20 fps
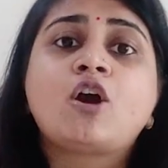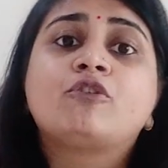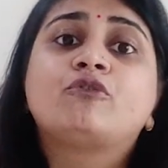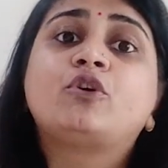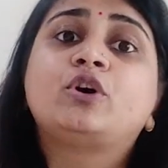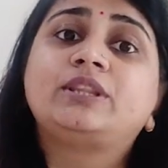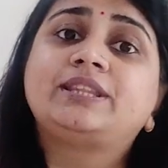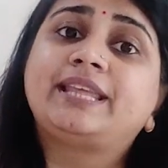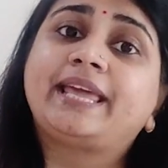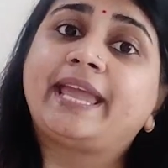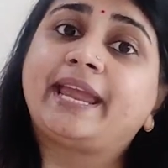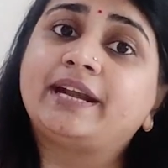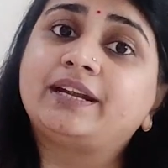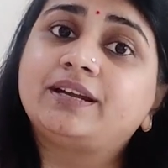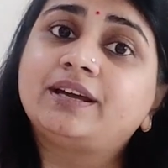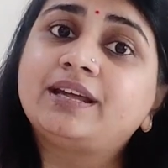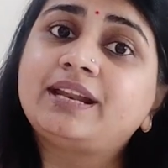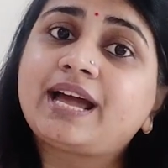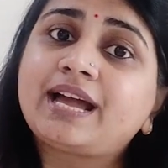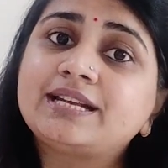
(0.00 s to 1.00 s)
For
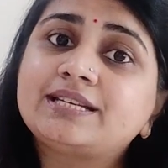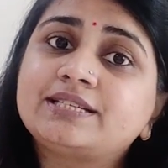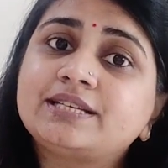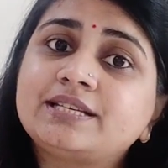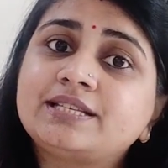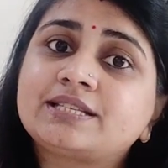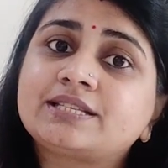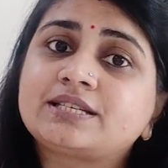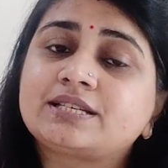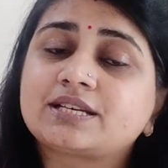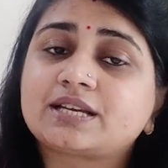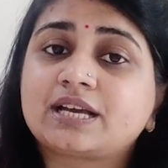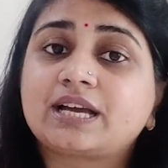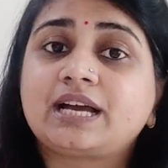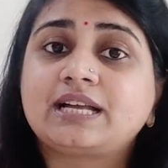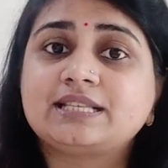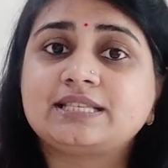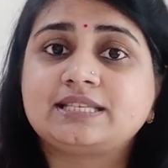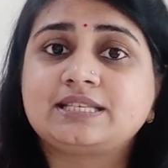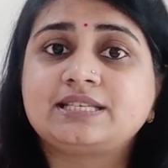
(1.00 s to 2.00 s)
theatre artists,
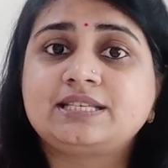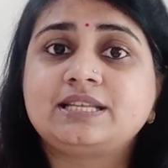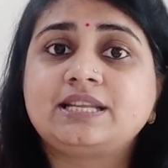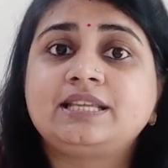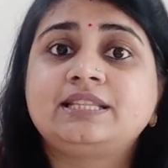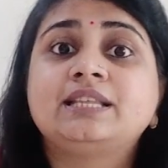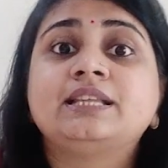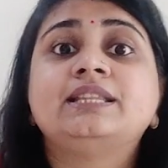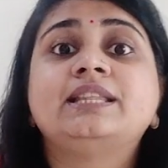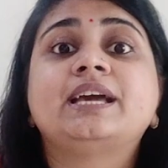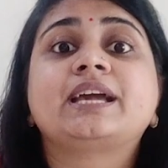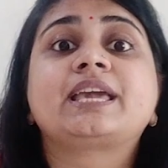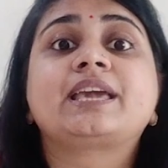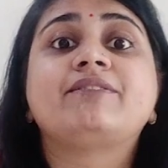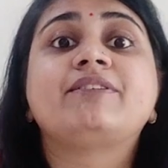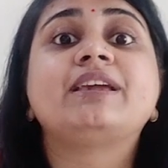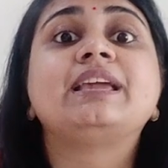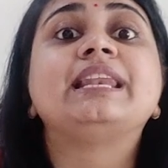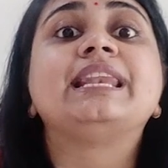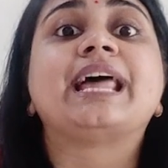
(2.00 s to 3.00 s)
considering that they are
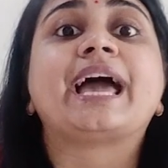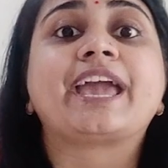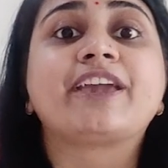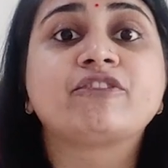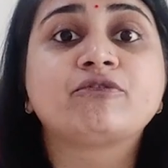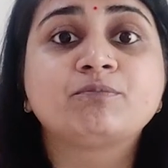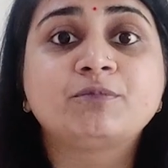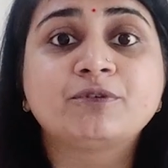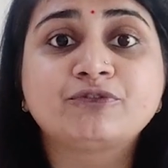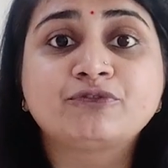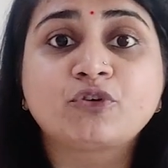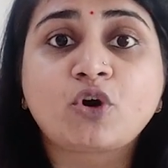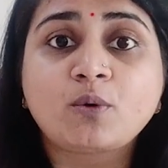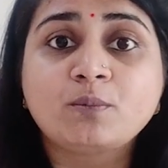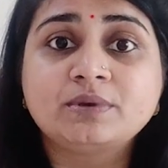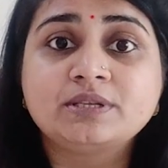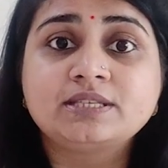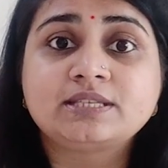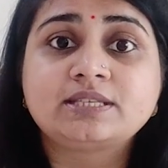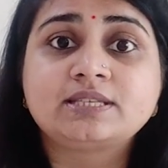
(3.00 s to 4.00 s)
giving live
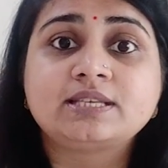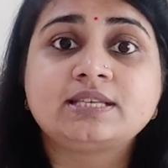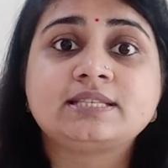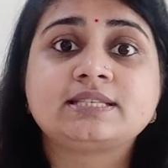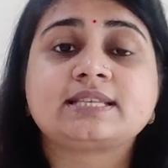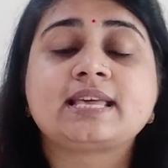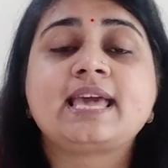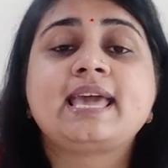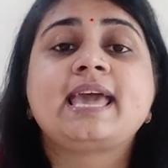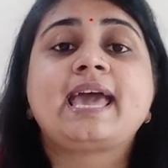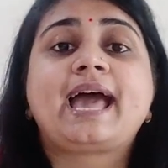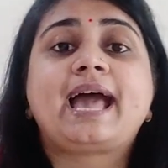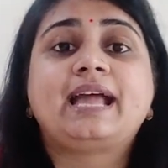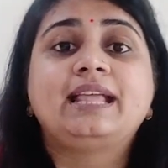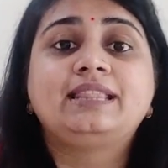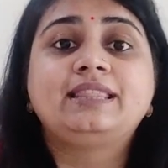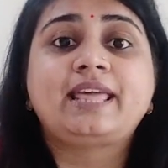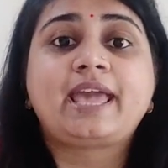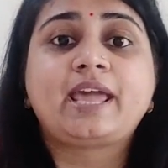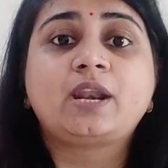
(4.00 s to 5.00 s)
performances
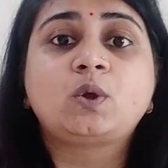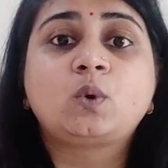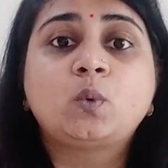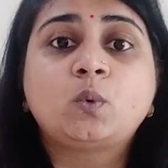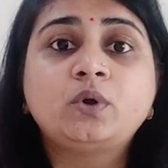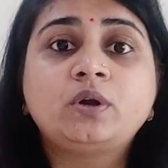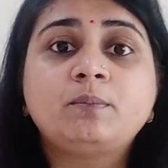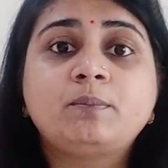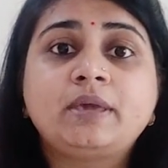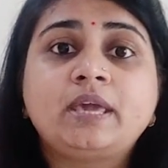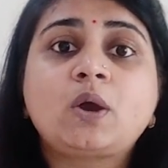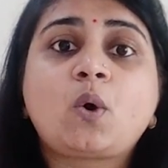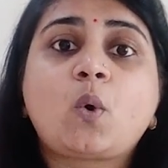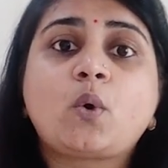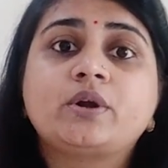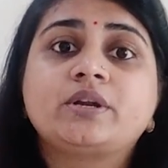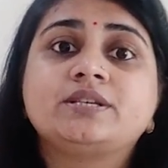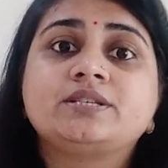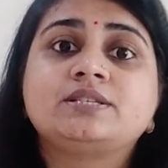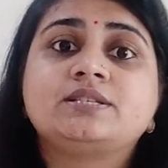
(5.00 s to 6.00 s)
and there could be
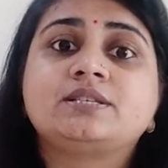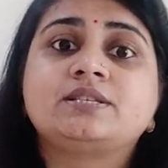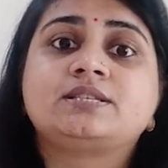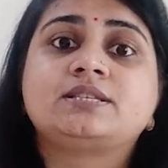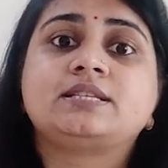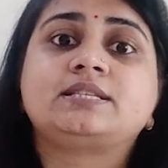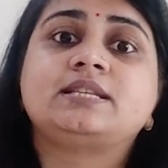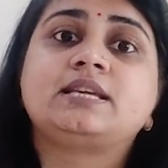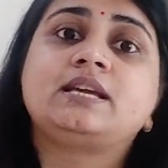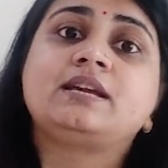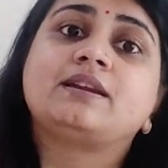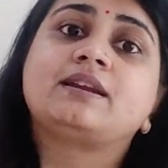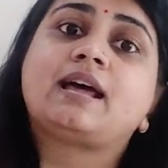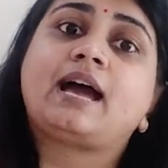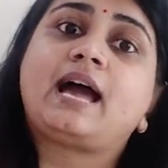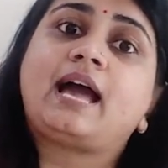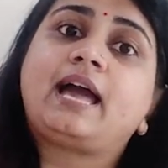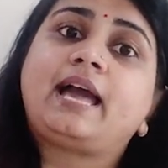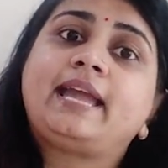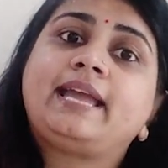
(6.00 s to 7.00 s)
audiences sitting
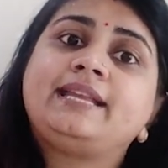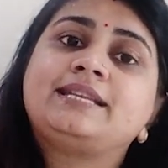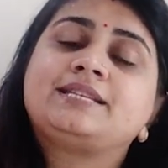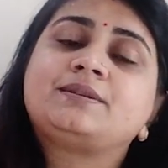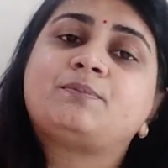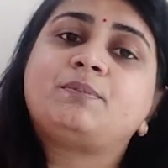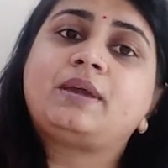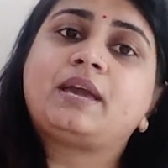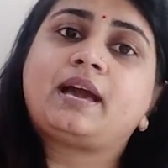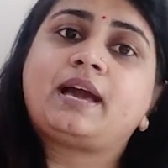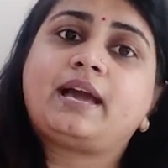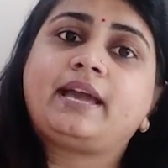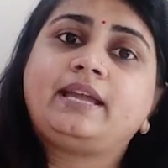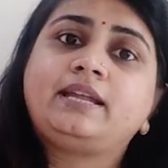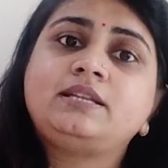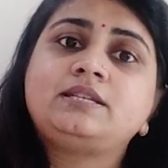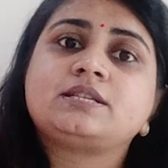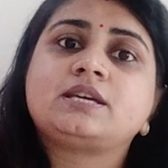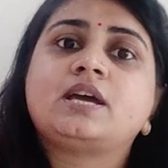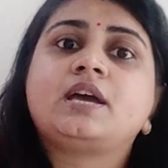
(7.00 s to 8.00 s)
right
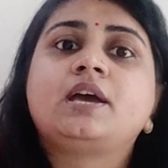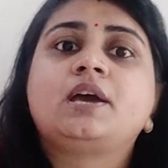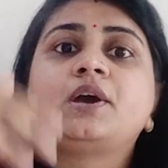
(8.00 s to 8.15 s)
behind,